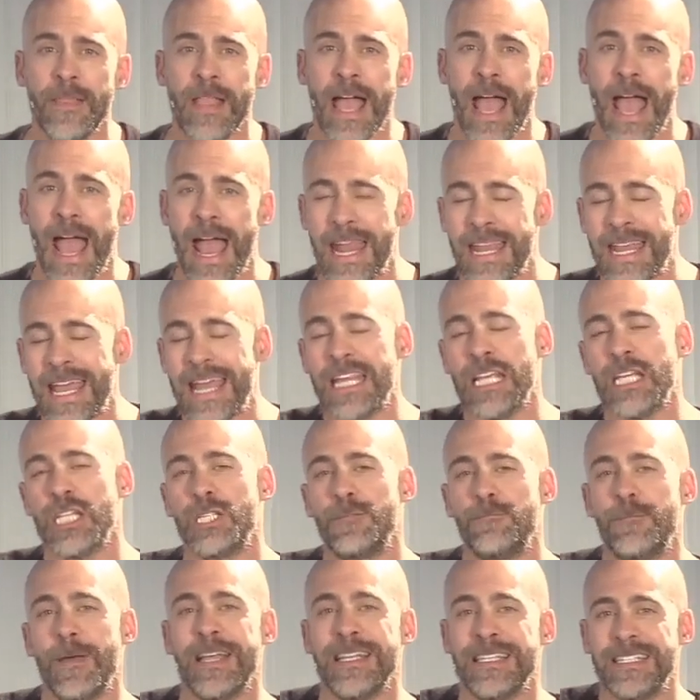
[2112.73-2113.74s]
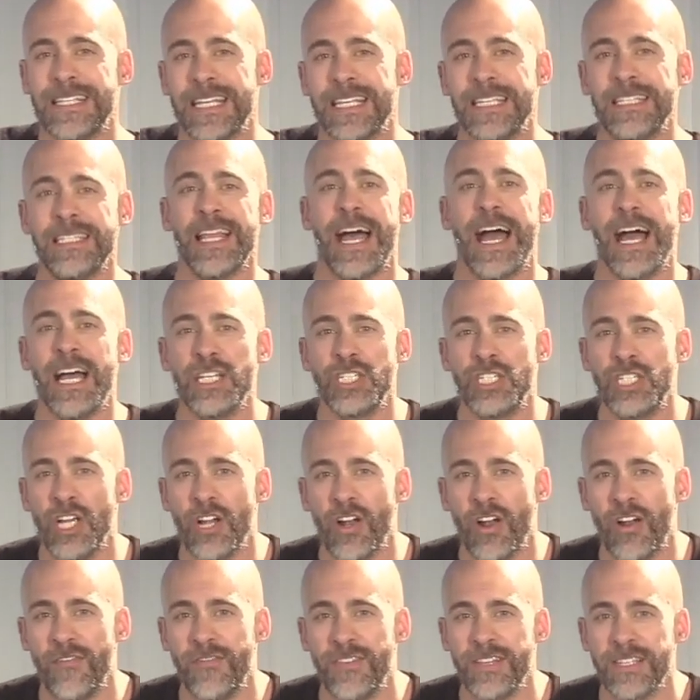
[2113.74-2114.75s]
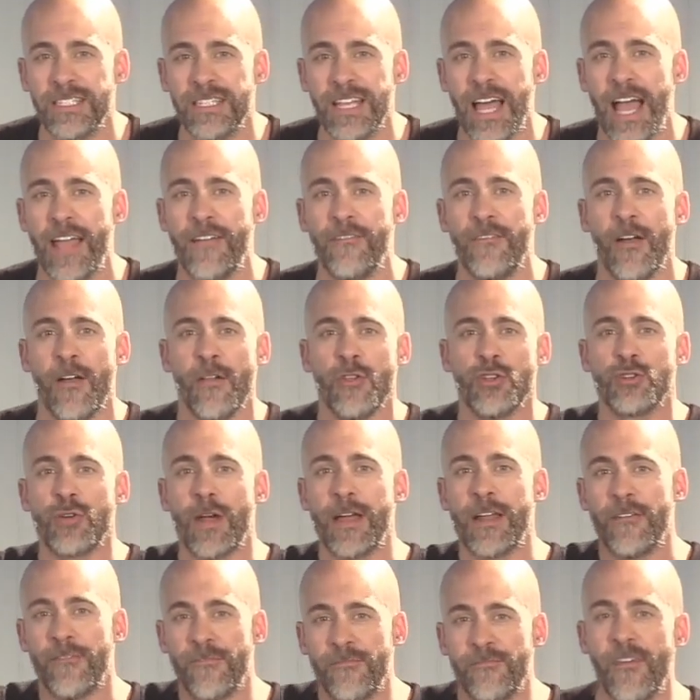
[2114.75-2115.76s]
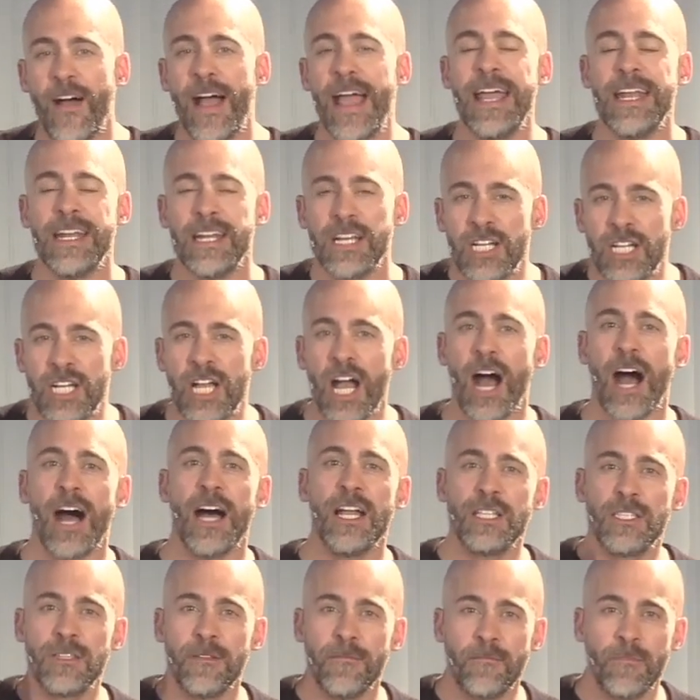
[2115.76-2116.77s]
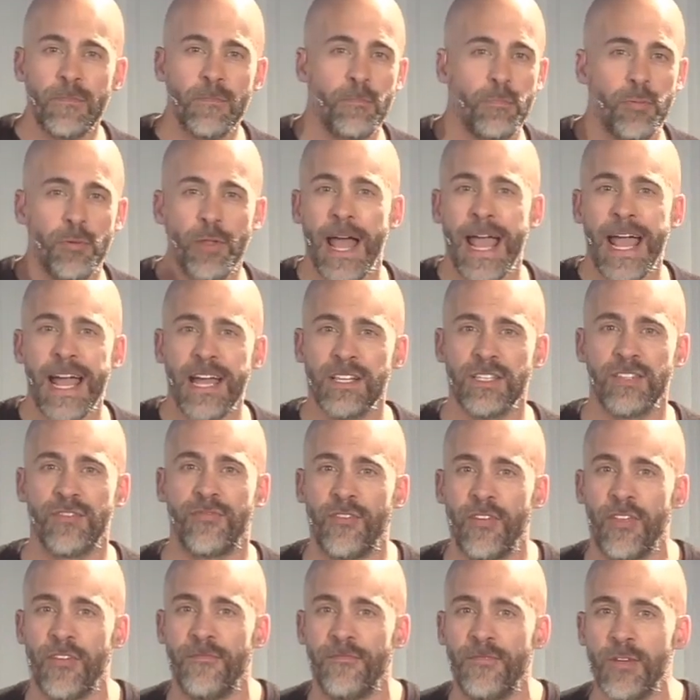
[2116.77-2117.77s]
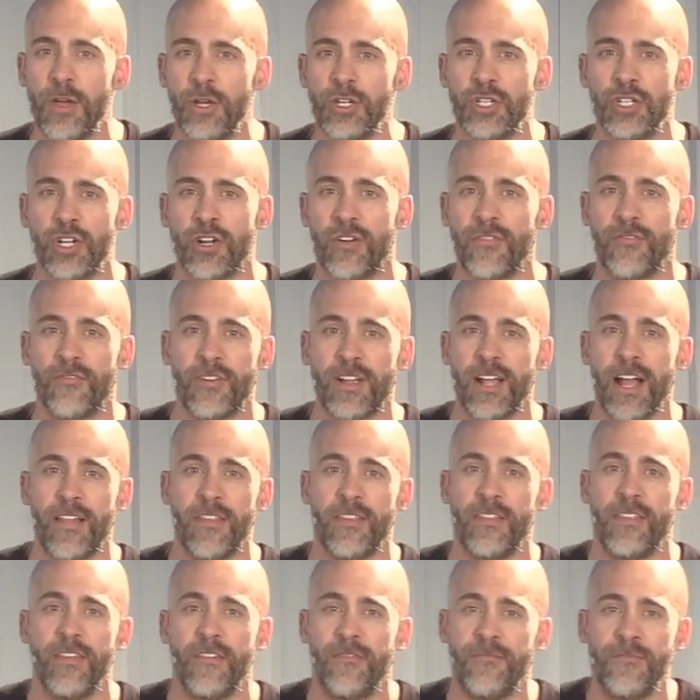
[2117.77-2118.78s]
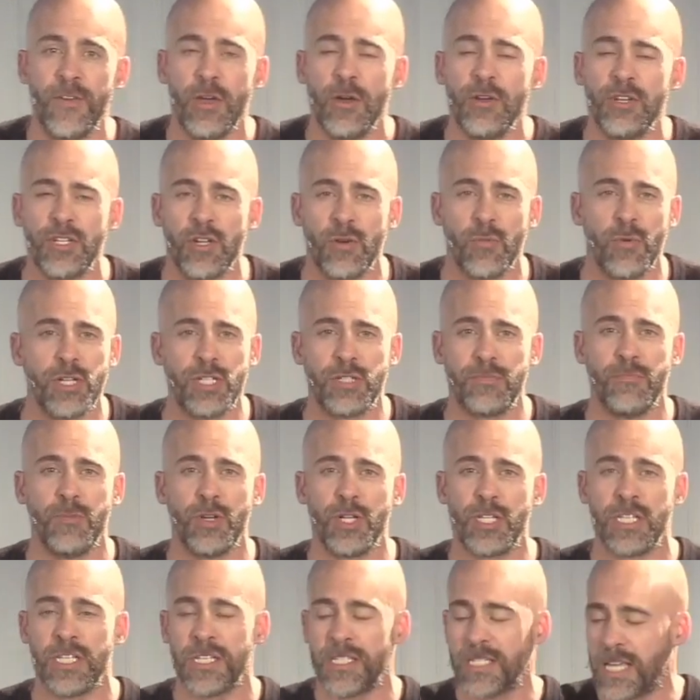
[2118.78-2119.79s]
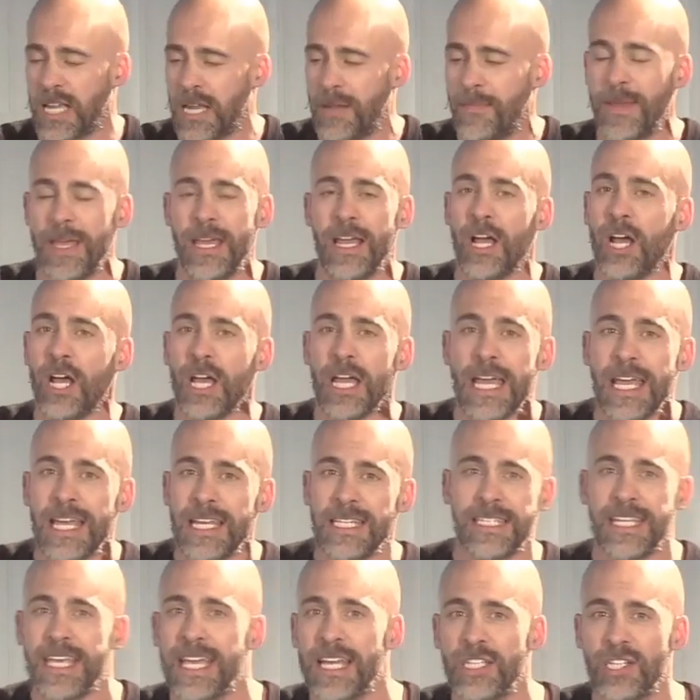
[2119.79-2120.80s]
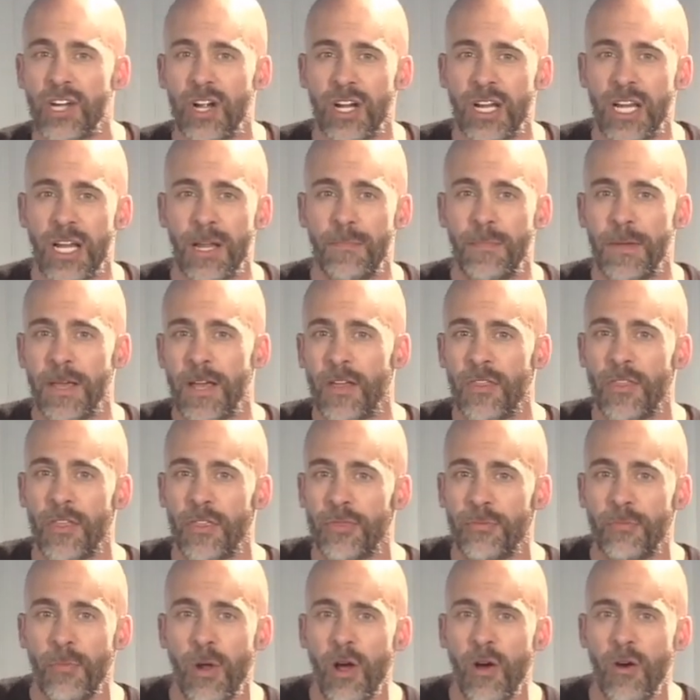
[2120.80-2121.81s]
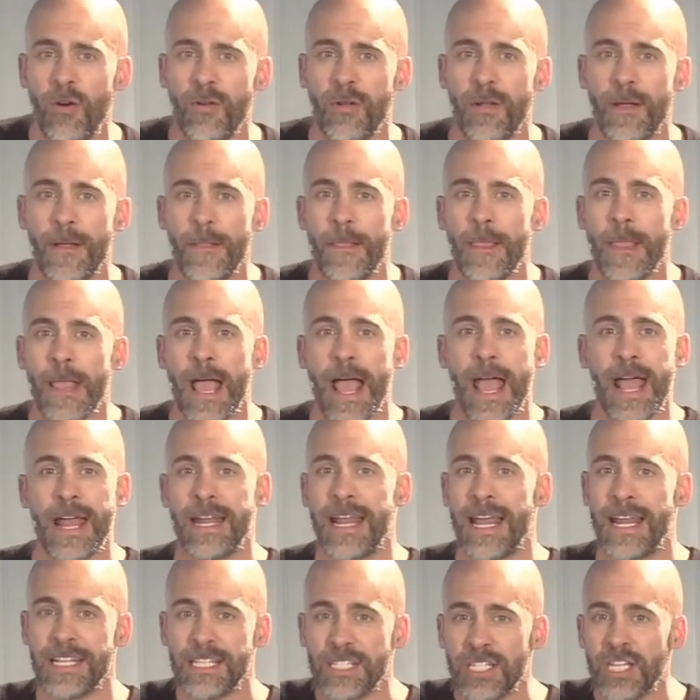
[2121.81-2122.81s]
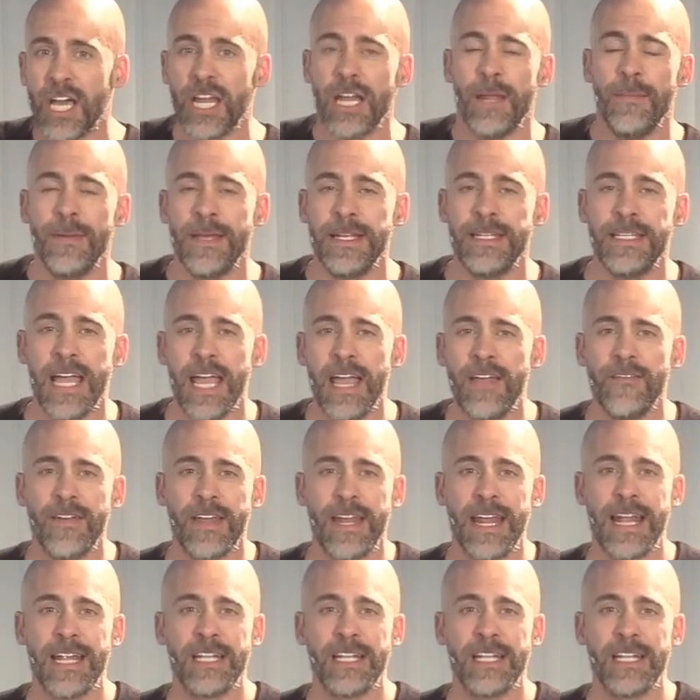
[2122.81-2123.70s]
And yet he spends these last year of his life trying to fight God's plans for the future which is going to be, his kids aren't going to be on the throne, and it's going to be David.